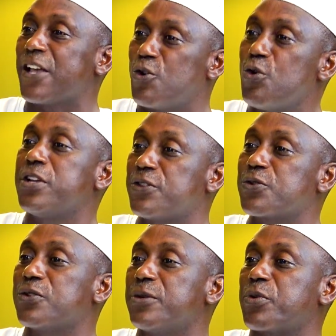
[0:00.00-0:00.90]
going
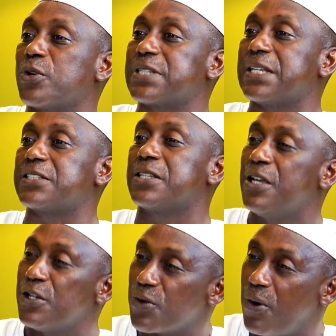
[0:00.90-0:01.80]
through the process,
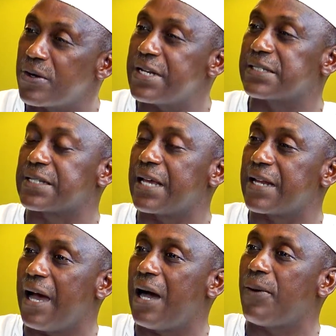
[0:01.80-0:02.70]
to understand
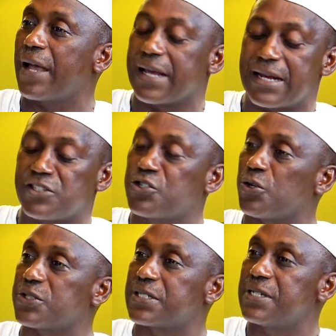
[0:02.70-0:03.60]
how I can
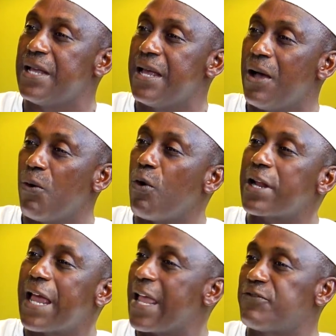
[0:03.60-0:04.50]
adjust what
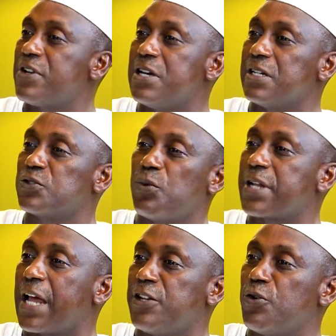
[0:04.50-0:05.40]
I have learned, what
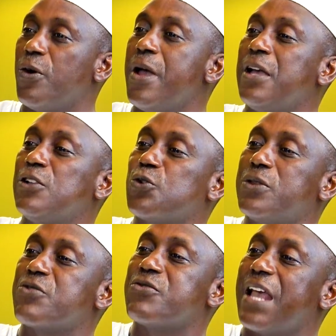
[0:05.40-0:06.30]
I know, to
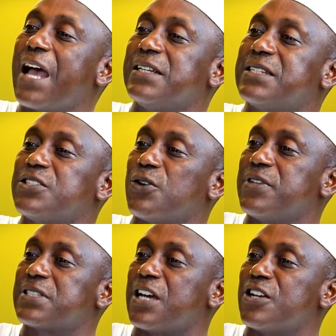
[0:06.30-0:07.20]
the realities of
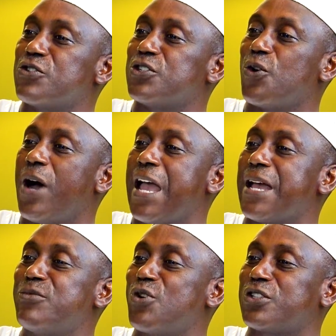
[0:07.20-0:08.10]
this country. So I
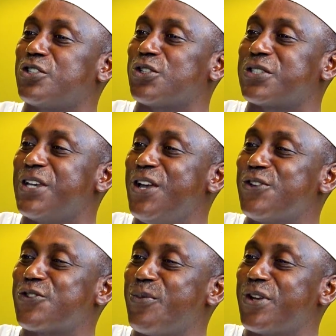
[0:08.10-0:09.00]
am not just
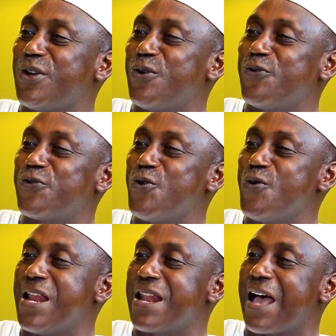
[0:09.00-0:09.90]
somebody who flew
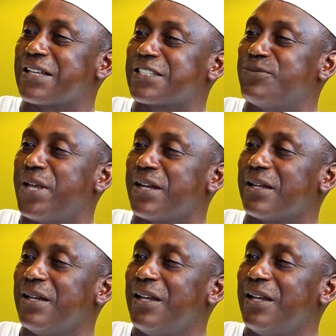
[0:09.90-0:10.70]
in last minute